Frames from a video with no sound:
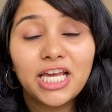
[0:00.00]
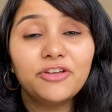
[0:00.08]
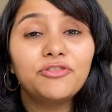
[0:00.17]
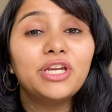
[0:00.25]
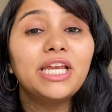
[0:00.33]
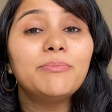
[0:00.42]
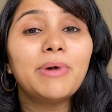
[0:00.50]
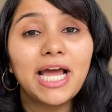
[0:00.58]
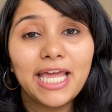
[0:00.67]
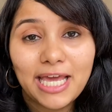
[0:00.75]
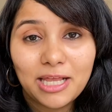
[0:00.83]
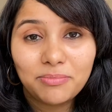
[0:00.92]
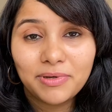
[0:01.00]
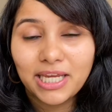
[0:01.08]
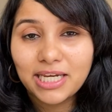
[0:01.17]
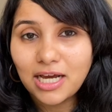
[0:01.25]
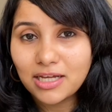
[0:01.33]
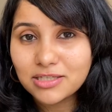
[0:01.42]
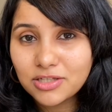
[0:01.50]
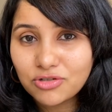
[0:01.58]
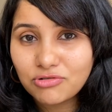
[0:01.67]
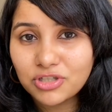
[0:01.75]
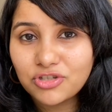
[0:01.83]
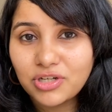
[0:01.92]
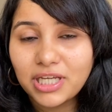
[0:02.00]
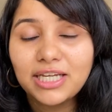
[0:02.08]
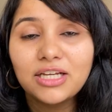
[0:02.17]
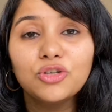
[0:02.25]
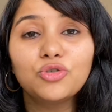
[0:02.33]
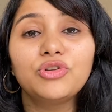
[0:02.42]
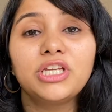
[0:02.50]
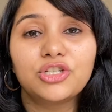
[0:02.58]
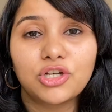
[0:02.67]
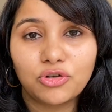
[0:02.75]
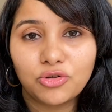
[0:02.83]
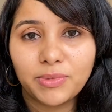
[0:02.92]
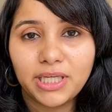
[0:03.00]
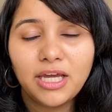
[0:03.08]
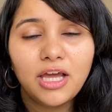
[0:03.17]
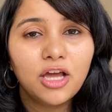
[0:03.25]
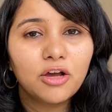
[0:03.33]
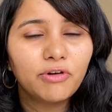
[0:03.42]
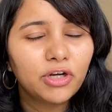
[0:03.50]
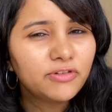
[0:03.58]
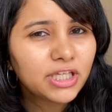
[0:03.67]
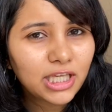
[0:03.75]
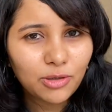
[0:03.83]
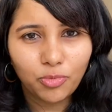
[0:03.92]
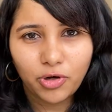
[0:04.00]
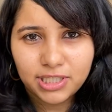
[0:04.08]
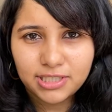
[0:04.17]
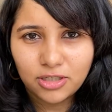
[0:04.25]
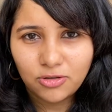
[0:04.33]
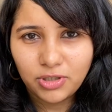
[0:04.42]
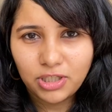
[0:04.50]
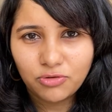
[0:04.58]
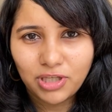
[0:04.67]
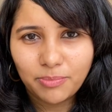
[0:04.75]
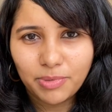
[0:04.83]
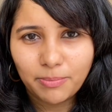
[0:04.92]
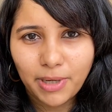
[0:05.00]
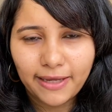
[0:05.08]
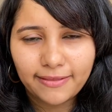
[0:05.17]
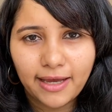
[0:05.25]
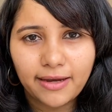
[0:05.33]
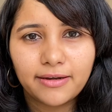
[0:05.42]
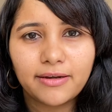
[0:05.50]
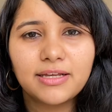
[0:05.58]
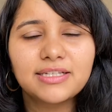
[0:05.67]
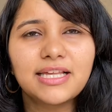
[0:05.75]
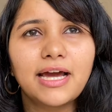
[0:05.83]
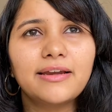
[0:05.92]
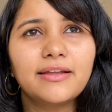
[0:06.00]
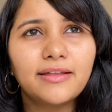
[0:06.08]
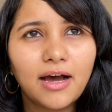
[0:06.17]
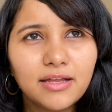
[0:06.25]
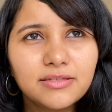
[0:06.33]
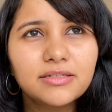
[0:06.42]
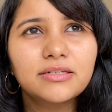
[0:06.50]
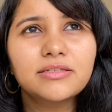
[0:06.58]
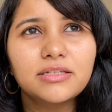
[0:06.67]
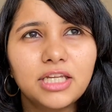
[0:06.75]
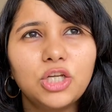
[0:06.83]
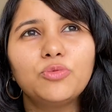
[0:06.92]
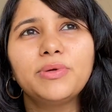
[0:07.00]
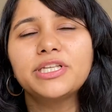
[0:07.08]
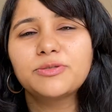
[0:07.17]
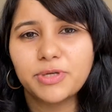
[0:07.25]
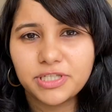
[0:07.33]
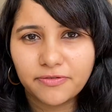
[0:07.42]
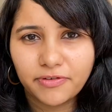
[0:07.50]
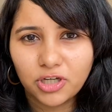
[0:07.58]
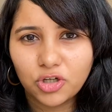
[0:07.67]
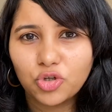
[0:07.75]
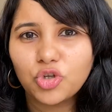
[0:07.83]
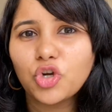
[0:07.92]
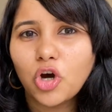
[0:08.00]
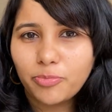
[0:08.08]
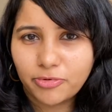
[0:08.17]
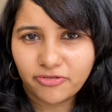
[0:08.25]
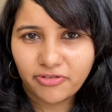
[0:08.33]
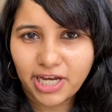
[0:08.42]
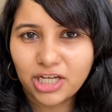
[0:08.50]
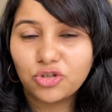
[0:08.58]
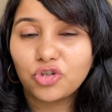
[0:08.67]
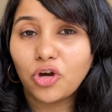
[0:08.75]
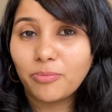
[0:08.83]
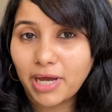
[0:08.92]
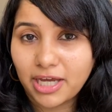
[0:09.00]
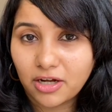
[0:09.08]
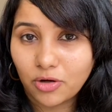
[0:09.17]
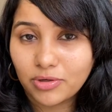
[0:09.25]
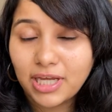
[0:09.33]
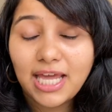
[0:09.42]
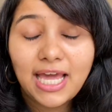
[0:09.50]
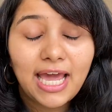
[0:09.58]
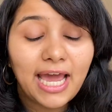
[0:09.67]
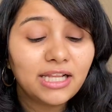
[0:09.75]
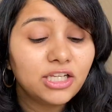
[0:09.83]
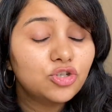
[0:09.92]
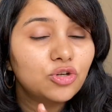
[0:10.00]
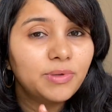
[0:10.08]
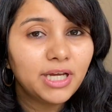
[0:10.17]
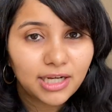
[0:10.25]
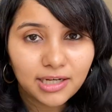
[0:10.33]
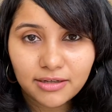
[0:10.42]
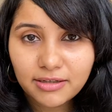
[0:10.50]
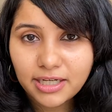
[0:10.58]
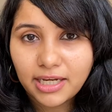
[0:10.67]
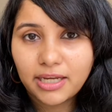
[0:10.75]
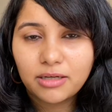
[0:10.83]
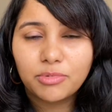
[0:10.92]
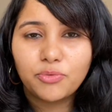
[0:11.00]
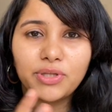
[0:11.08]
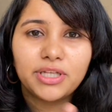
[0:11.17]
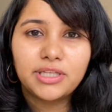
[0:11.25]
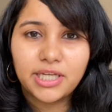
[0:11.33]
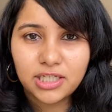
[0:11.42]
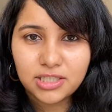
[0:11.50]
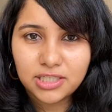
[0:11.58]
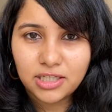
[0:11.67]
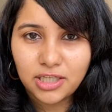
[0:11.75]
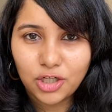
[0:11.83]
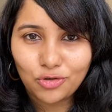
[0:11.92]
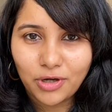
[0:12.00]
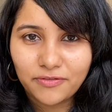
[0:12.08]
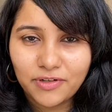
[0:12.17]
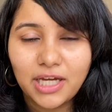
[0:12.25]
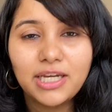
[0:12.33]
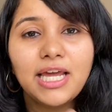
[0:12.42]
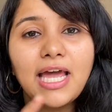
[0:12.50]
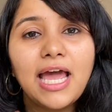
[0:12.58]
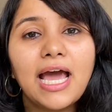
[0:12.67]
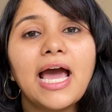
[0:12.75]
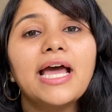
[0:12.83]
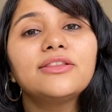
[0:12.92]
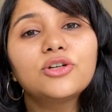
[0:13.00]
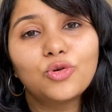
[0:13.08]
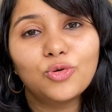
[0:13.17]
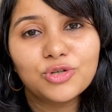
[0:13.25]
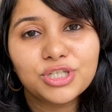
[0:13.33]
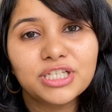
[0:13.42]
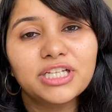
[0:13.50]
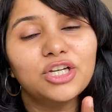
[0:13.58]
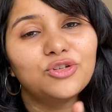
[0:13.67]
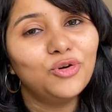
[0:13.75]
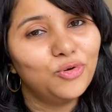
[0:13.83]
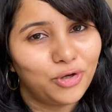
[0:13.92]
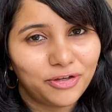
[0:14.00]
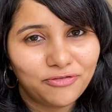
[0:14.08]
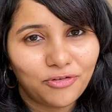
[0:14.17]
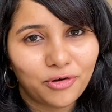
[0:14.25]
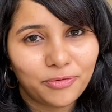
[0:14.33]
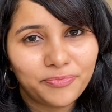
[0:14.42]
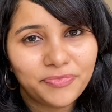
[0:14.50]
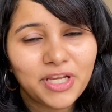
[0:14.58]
If you need my help in answer structuring, do reach out to me. One of the key points that you need to keep in mind that is that the answers need to be specific to your profile, to your background. And there should be a clear connect between the things that you have done and the course that you're going for.